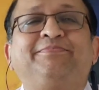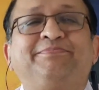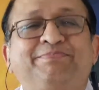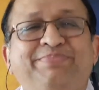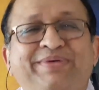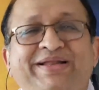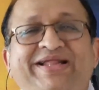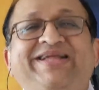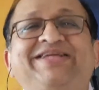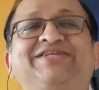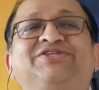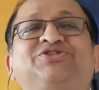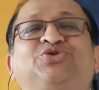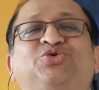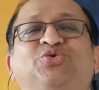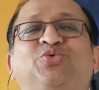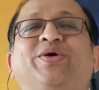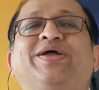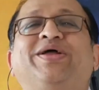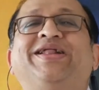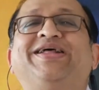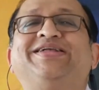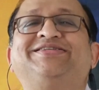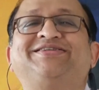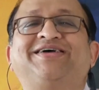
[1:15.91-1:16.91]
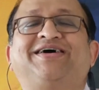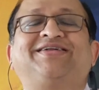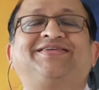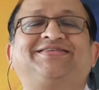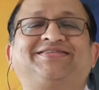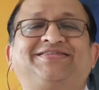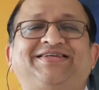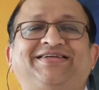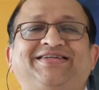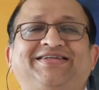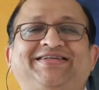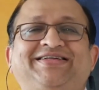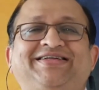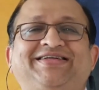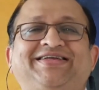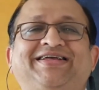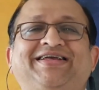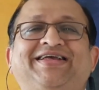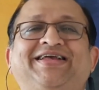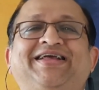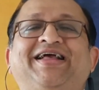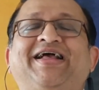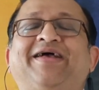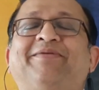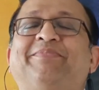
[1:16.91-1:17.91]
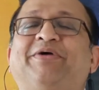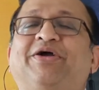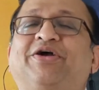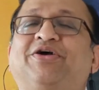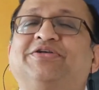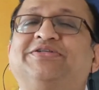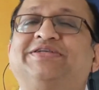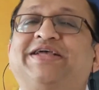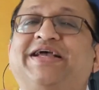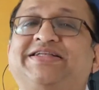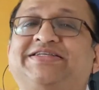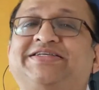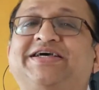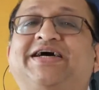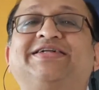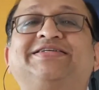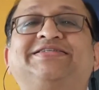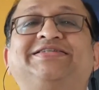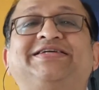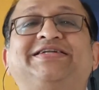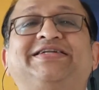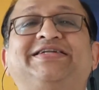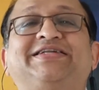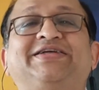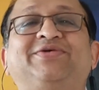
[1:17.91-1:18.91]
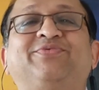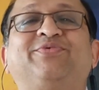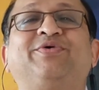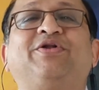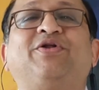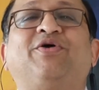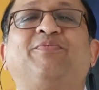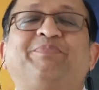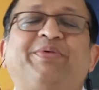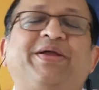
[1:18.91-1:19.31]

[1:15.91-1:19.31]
please do an HRCT, because HRCT will